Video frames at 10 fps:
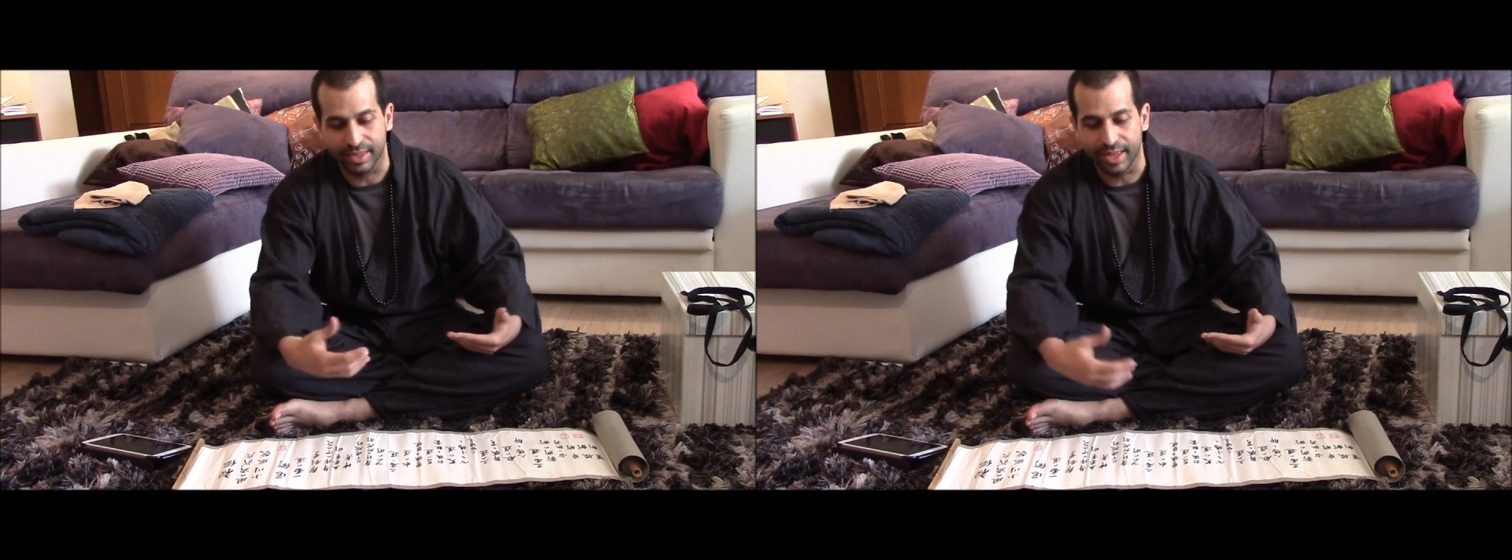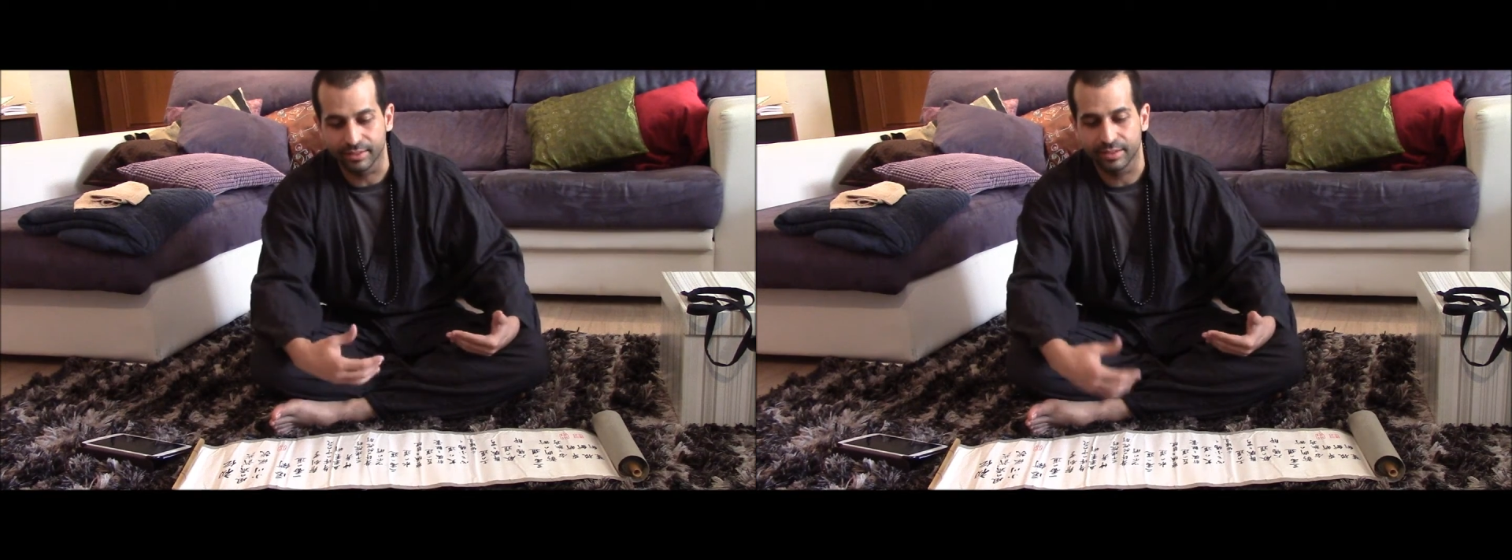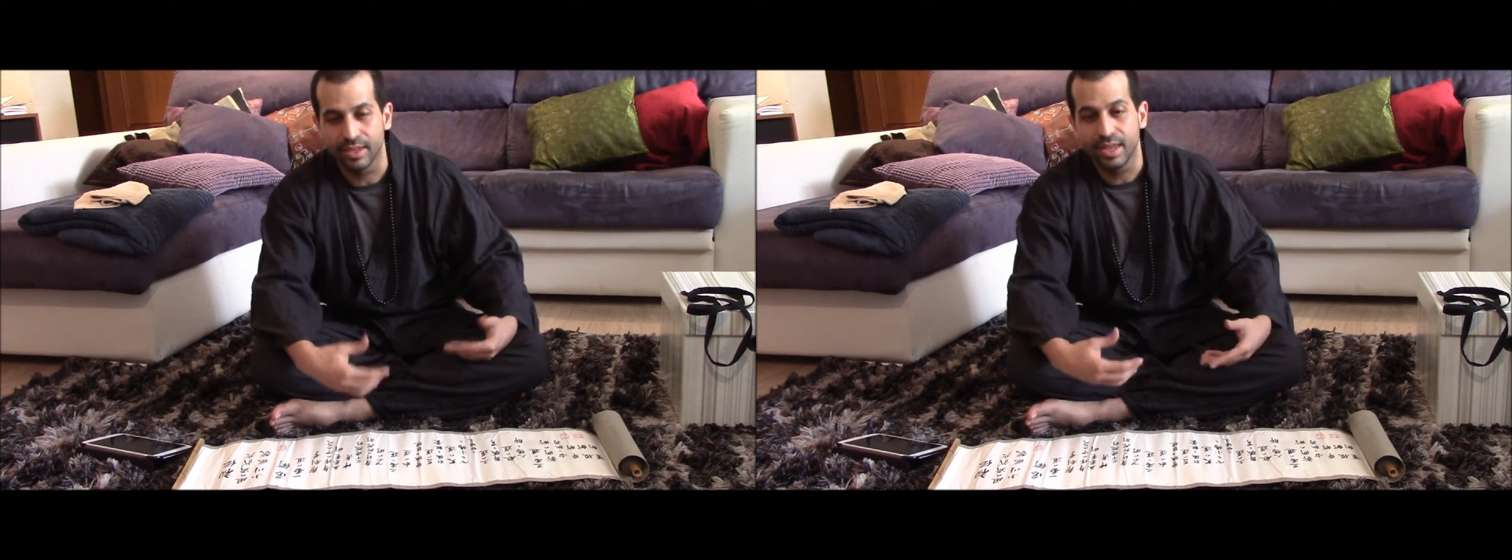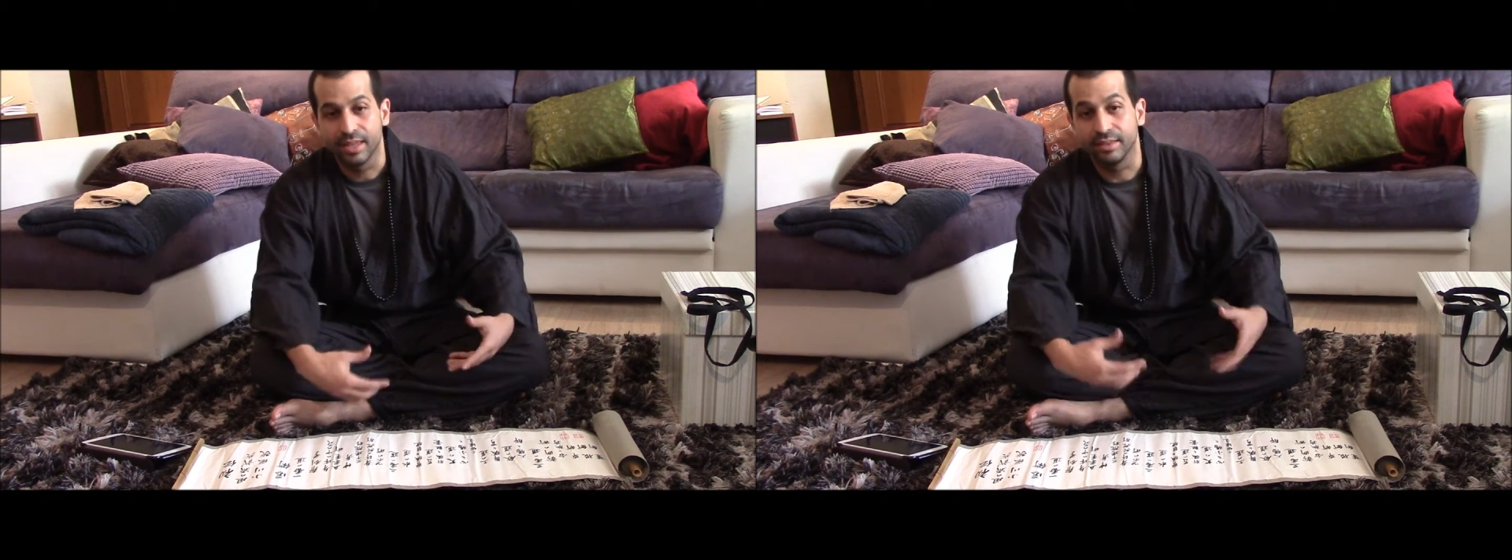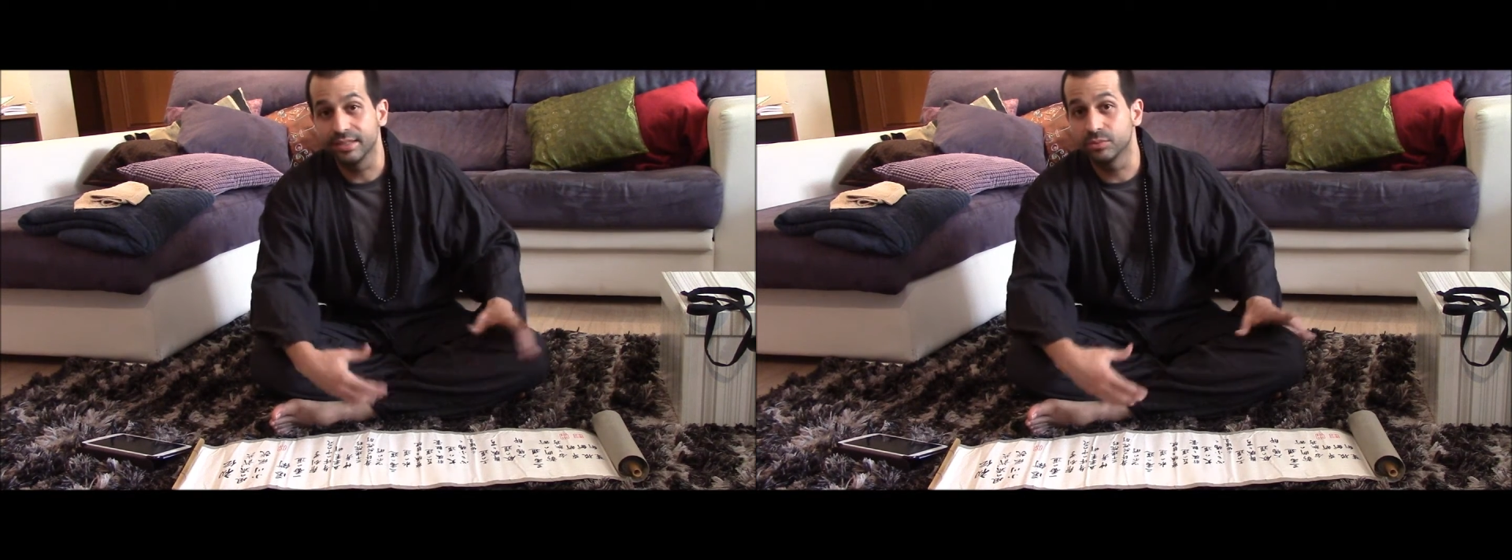that
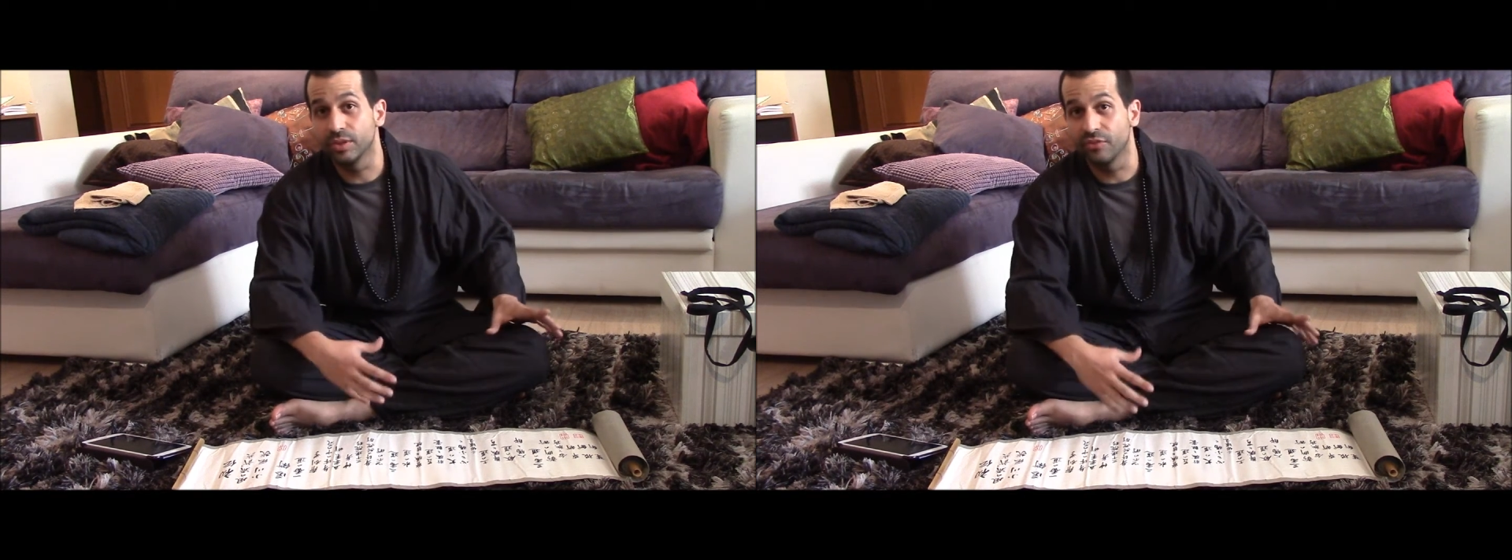deals with the